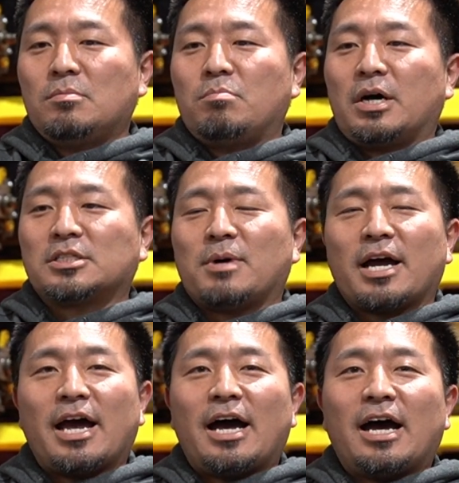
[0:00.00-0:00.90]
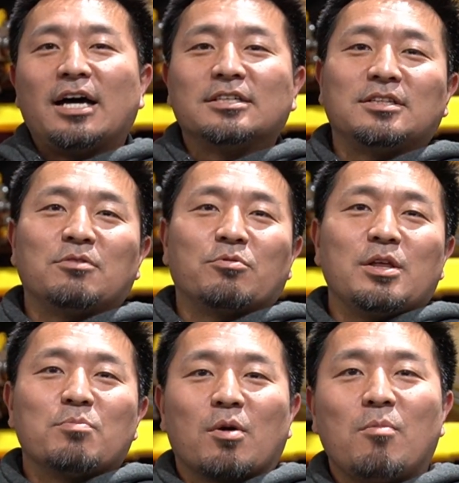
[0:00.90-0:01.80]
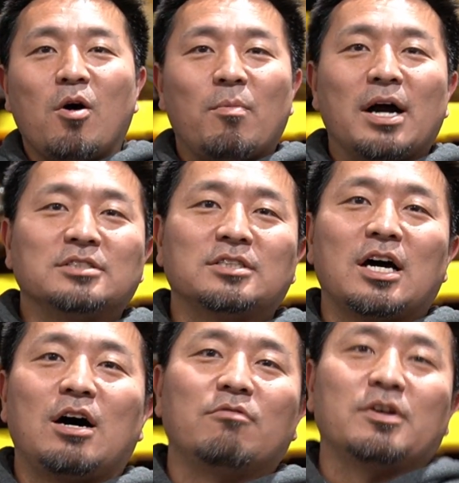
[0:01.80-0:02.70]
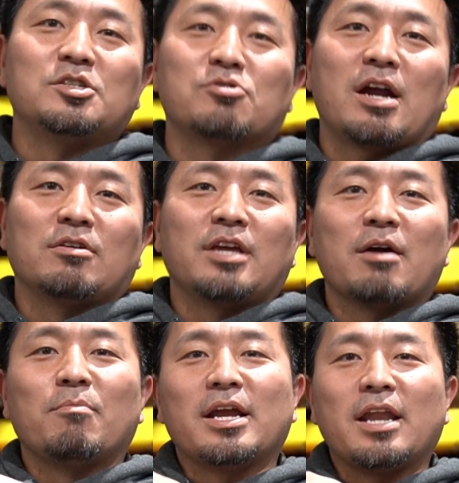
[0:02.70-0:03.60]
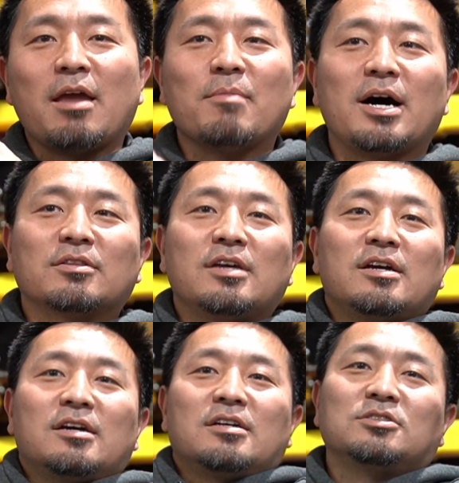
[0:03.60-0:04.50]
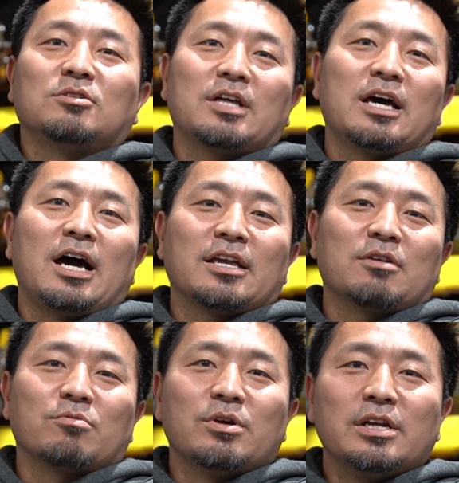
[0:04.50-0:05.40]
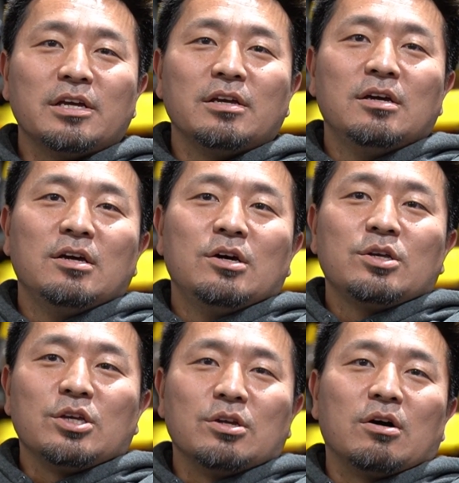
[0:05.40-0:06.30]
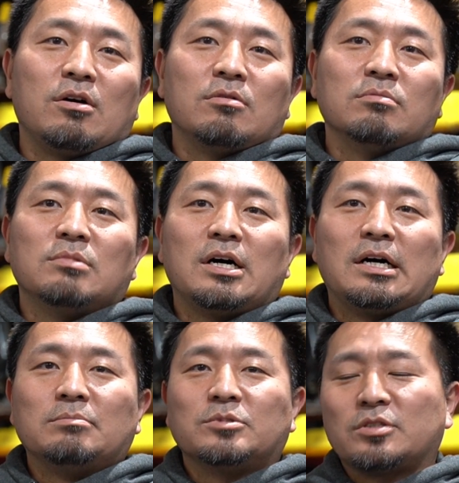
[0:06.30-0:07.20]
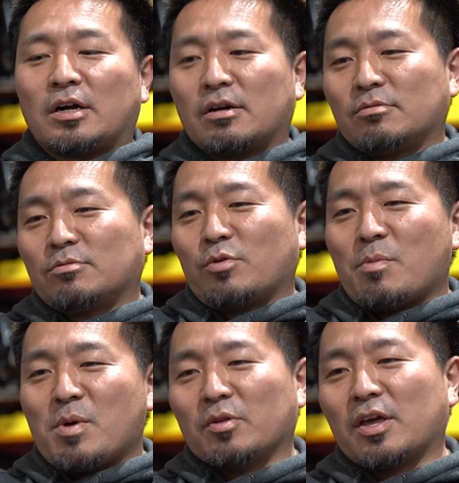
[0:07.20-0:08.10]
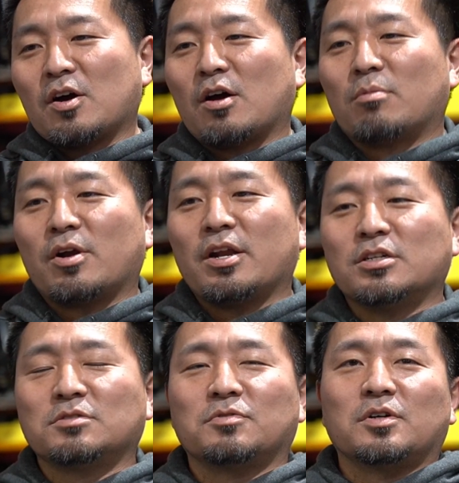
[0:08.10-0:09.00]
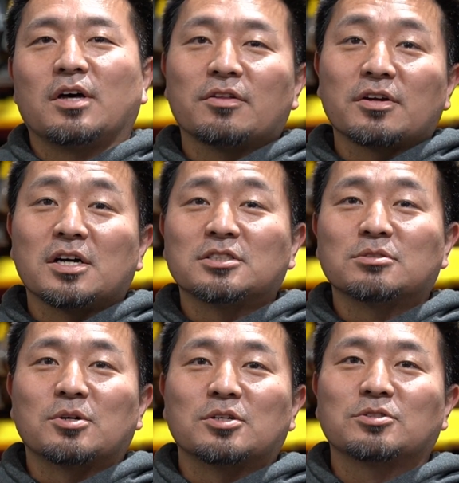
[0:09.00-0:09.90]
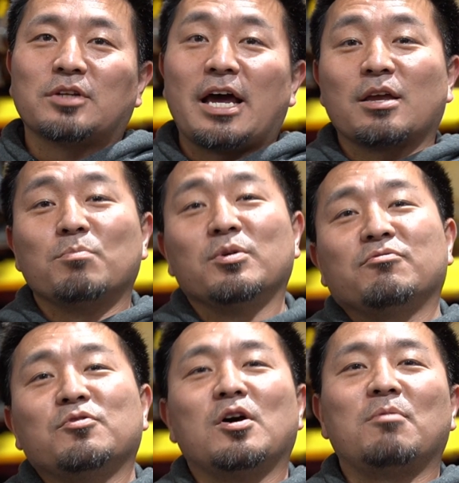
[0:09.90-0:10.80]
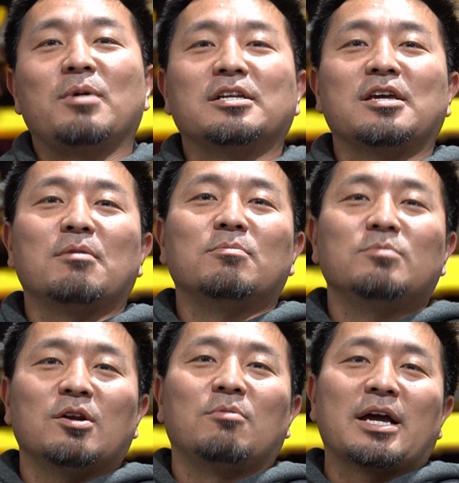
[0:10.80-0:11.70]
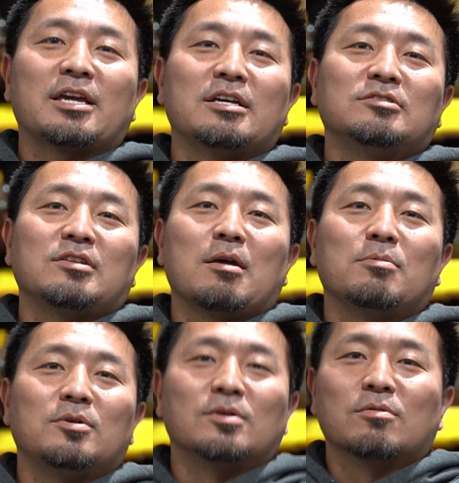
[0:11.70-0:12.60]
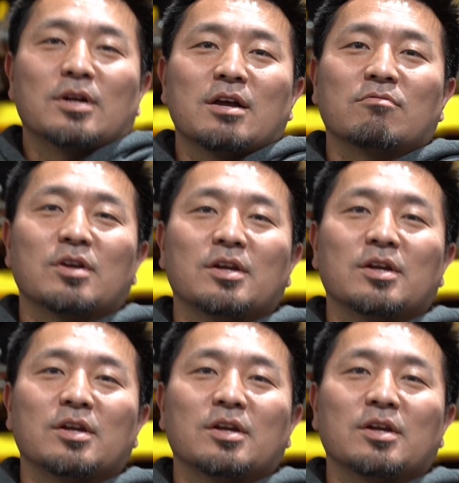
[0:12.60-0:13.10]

bust my ass and really promote myself and try to get my name out there so that I can really, start rebuilding carburetors for other customers so that I can put food on my table, my kid's table or whatever.